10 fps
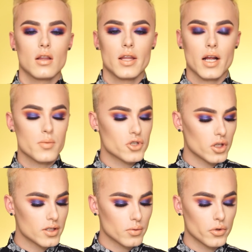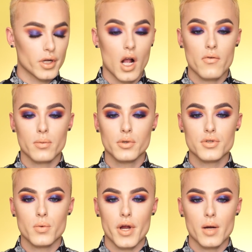Like, I'm sure these are really comfortable
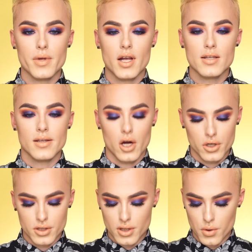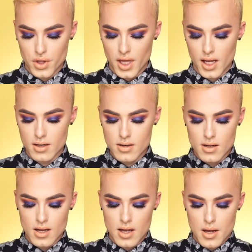to wear because they are so thin,
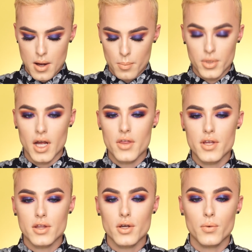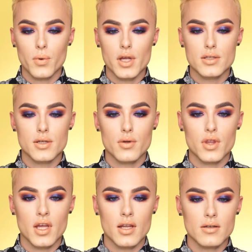but I think they're way too
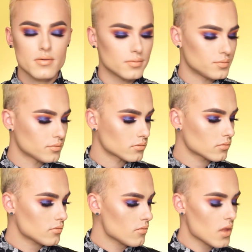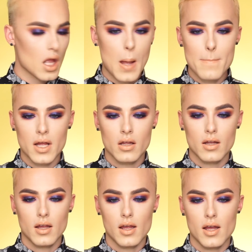thin.
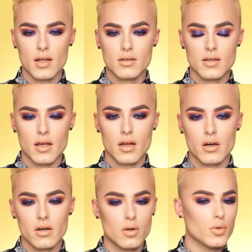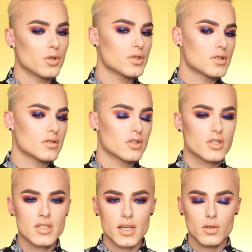And they're
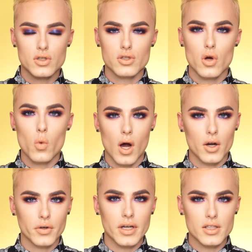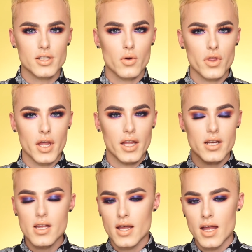just like so watery and so
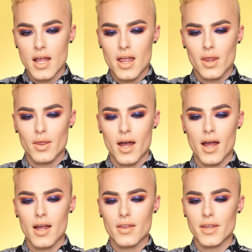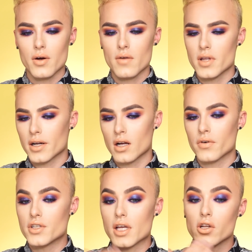thin that they don't have a lot of coverage.